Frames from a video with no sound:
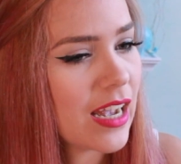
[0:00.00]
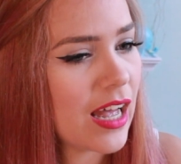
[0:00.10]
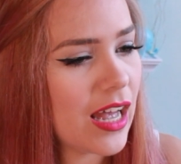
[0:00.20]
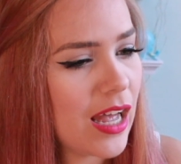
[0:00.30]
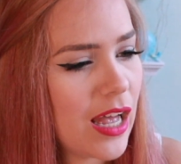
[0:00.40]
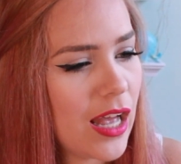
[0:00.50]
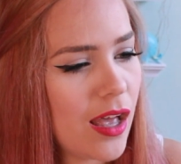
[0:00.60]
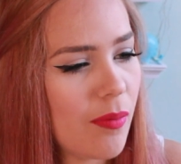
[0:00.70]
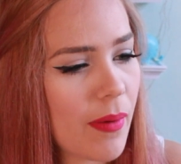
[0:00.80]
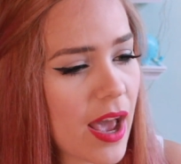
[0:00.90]

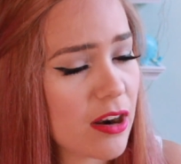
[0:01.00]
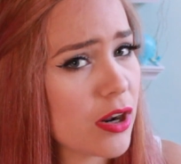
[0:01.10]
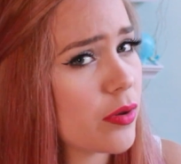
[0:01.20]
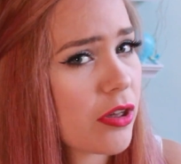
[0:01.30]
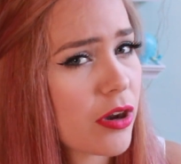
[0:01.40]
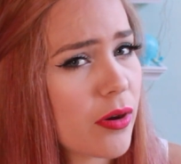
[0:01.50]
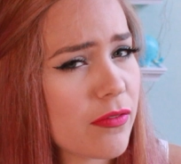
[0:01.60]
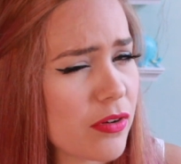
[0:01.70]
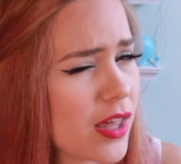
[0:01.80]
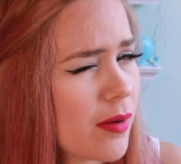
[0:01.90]
I don't know what they're
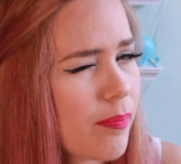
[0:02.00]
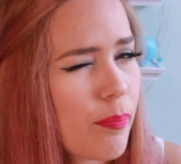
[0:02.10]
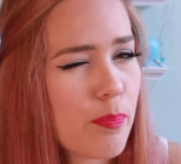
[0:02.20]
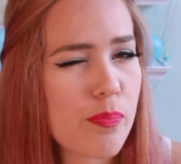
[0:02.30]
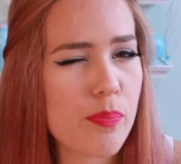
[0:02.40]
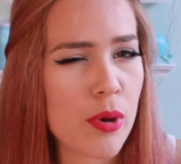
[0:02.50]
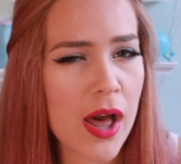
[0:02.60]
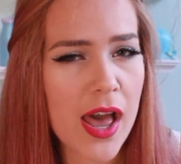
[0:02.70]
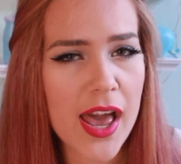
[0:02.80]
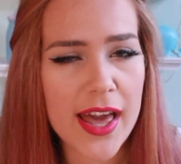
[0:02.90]
going for there,
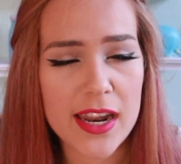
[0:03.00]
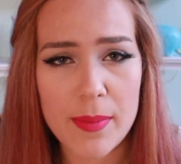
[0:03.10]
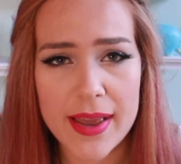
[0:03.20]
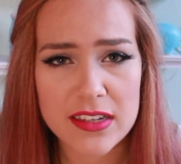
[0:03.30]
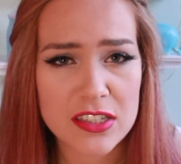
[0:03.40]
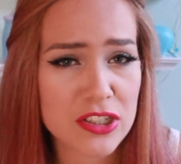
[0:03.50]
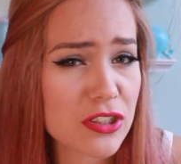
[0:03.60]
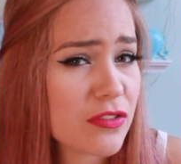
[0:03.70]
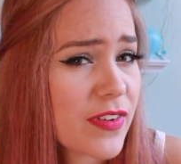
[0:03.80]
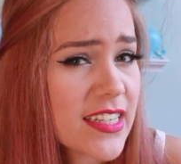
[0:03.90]
but it makes
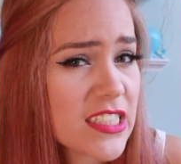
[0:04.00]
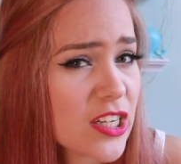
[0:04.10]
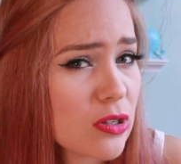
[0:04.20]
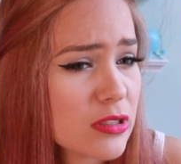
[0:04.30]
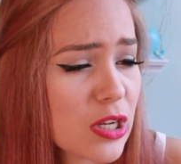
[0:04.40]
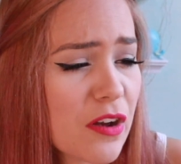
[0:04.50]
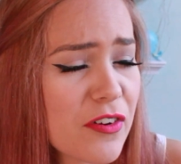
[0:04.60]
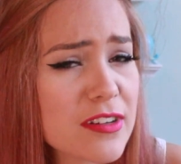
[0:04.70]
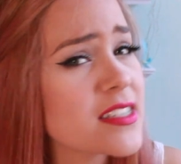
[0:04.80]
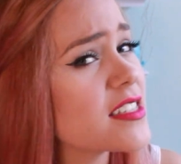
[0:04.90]
your face tingle. So if
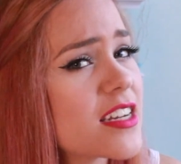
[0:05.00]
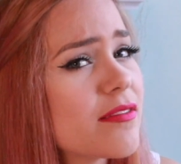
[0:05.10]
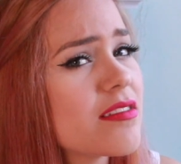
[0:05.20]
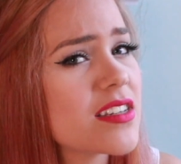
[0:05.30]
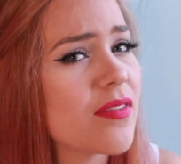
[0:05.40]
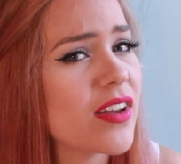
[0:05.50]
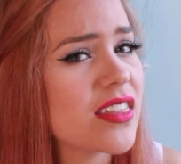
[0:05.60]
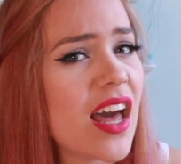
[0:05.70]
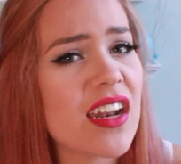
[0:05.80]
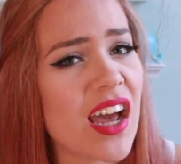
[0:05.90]
you're sensitive to stuff like
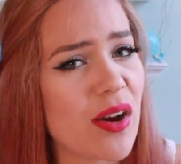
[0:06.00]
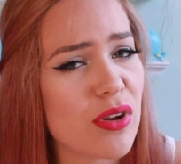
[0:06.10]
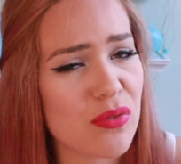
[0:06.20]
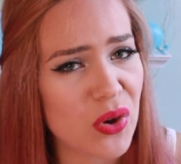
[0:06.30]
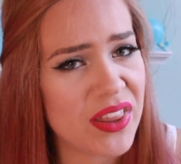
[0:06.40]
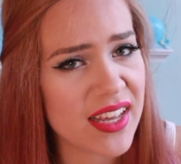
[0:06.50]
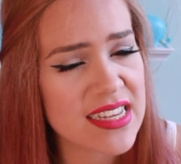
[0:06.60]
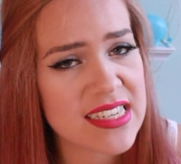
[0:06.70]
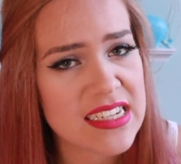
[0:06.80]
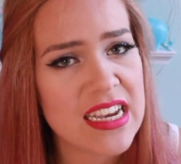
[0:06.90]
that, I would avoid
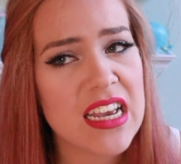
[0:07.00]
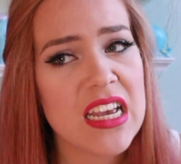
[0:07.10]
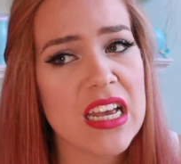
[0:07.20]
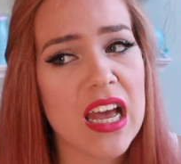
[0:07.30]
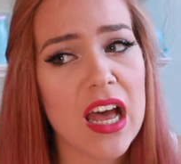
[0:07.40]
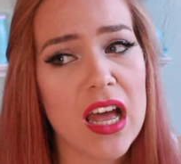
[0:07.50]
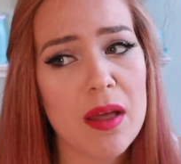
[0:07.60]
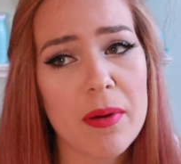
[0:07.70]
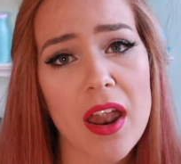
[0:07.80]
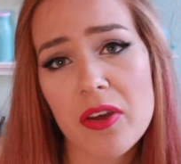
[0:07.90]
this. But
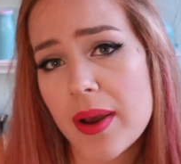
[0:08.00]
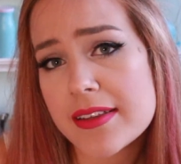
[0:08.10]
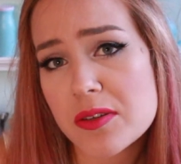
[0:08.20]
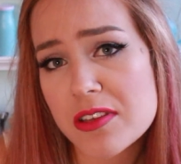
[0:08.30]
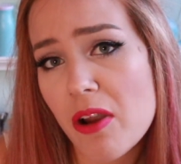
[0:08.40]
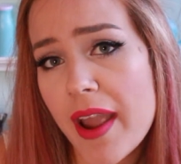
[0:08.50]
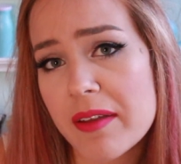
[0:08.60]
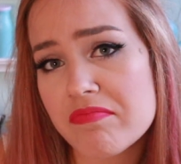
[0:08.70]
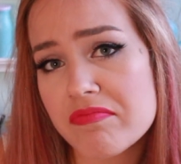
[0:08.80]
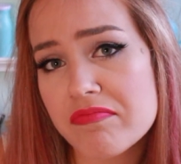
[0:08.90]
otherwise, it was
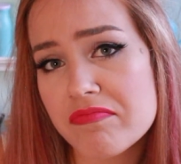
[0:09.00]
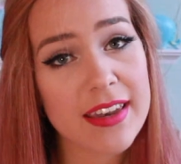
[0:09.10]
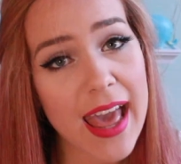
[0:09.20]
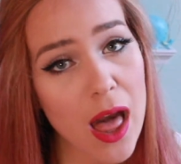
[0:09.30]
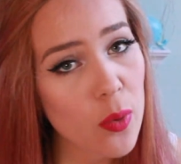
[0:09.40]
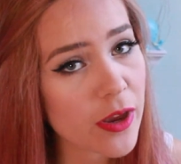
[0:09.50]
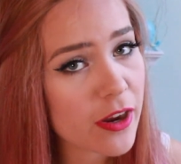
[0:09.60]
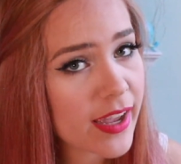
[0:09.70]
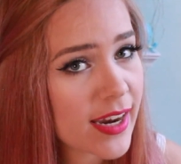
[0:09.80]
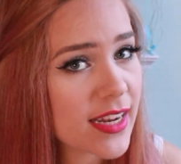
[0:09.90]
alright. Now we
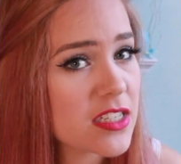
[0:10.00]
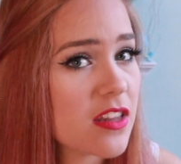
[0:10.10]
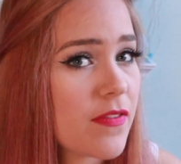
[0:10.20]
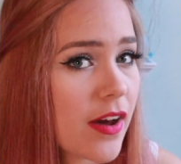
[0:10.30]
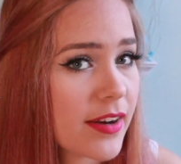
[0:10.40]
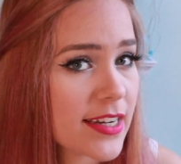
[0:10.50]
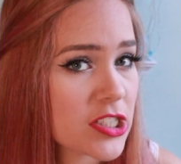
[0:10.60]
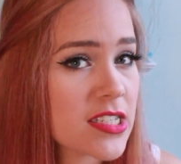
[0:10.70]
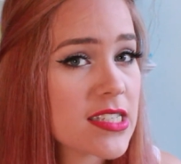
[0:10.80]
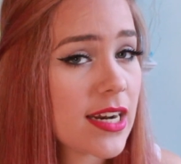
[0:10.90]
are getting into the
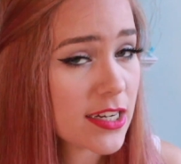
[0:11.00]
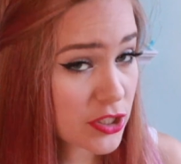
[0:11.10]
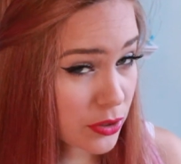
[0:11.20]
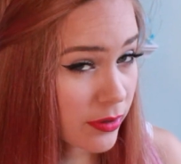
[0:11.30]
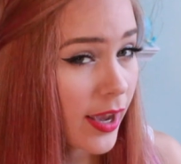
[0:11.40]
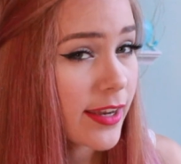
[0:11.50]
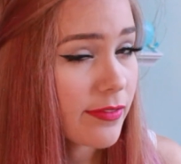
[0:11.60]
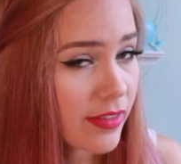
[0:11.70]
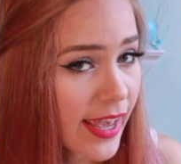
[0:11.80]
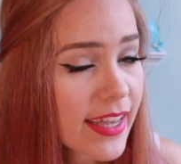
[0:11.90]
foundations that I do kind
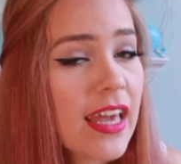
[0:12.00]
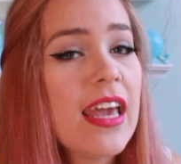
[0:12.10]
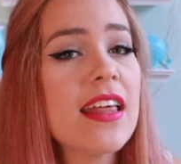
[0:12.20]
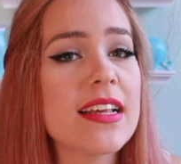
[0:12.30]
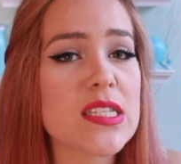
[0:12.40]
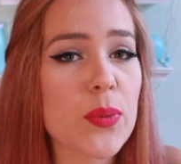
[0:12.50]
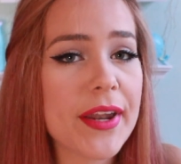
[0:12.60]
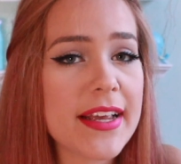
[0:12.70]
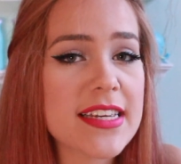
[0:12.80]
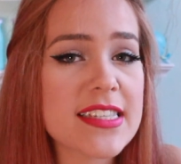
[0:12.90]
of like. This
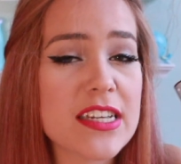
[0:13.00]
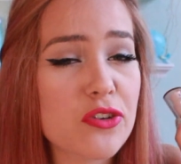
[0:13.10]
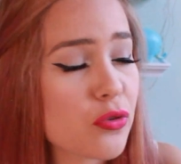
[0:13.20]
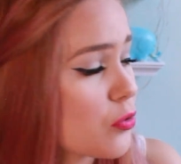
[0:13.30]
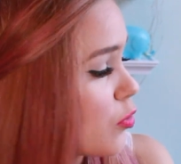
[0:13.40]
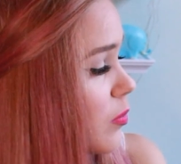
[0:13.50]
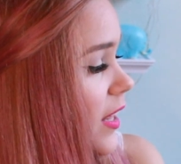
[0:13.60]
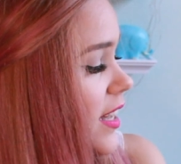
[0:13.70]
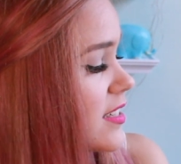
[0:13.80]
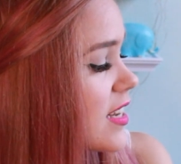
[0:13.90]
one is the True
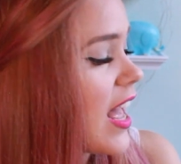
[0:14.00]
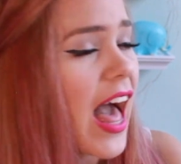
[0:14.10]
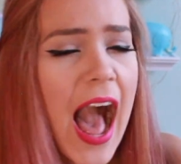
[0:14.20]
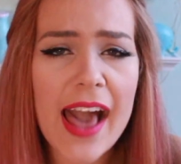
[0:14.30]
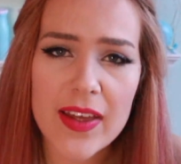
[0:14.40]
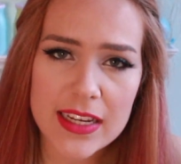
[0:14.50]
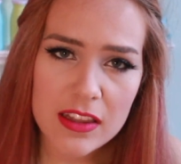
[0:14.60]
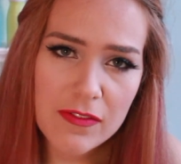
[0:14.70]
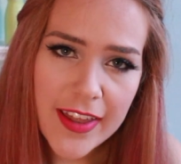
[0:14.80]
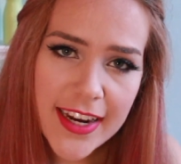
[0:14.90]
Blend. I like
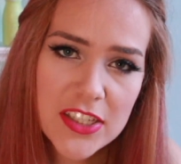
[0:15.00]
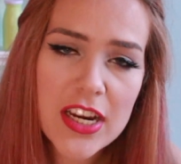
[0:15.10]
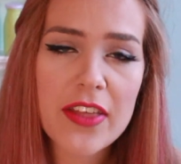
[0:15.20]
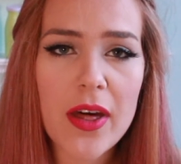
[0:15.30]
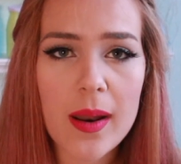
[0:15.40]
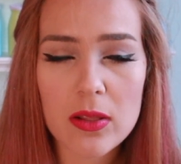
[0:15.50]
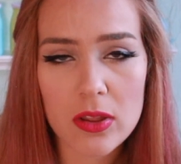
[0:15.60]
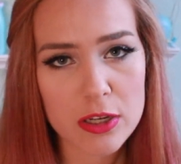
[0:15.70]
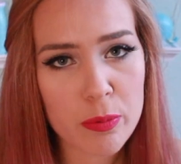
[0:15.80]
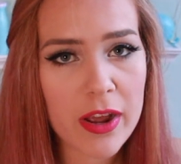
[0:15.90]
the finish. I thought it
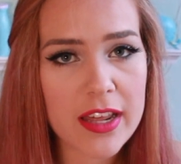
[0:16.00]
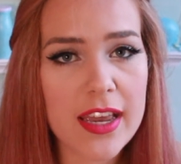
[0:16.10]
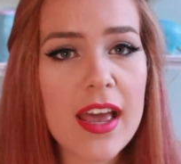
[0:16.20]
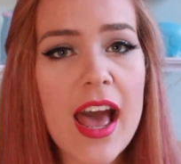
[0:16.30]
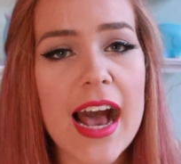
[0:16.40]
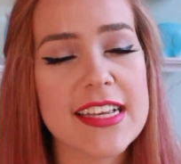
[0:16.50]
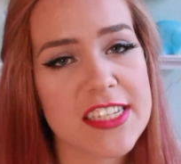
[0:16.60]
looked pretty. I